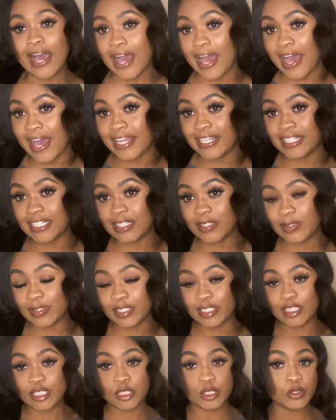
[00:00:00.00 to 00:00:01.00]
I just
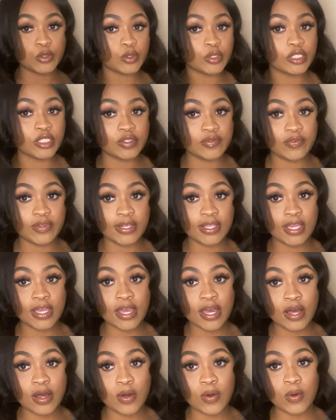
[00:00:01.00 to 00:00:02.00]
wanted to do this
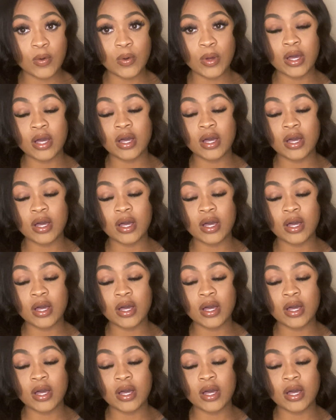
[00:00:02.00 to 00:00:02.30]
video